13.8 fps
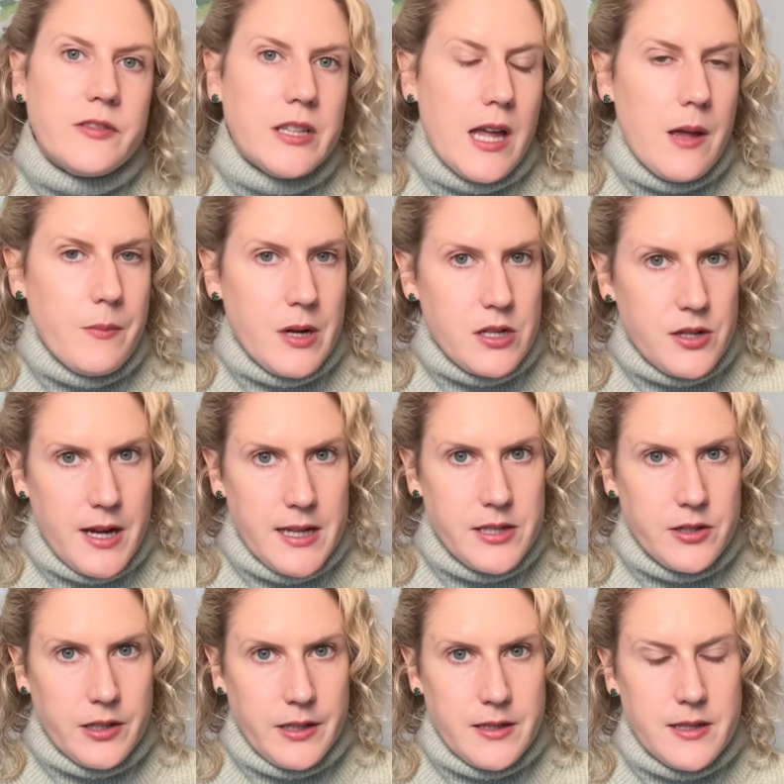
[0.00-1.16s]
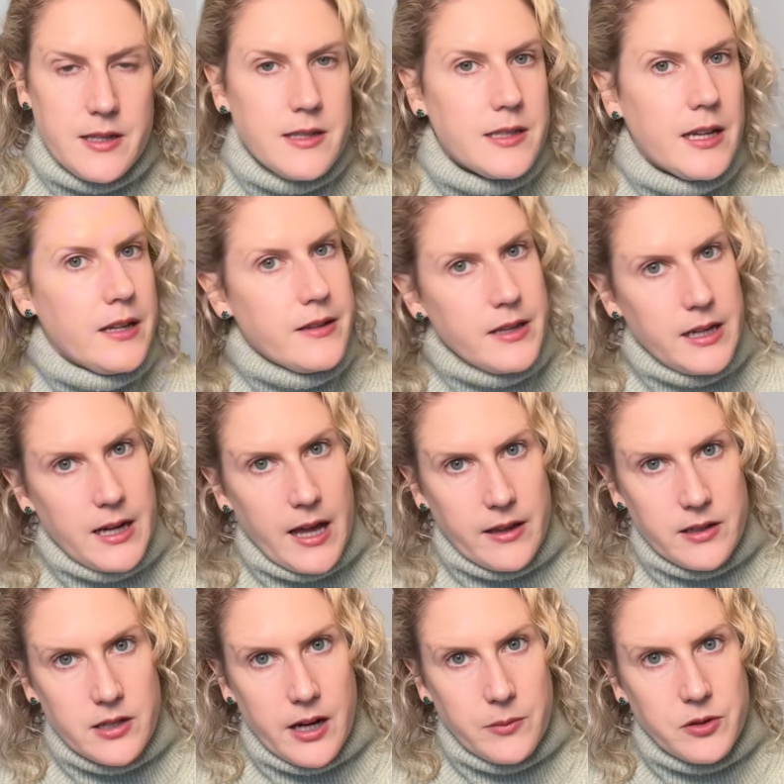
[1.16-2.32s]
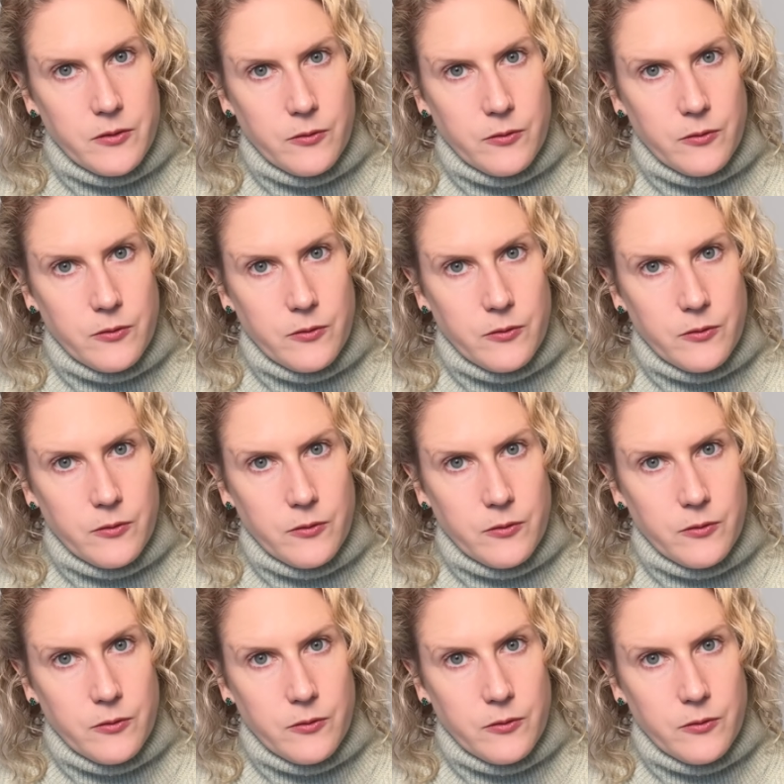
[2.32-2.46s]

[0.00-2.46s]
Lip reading: and much nicer against the skin than other types of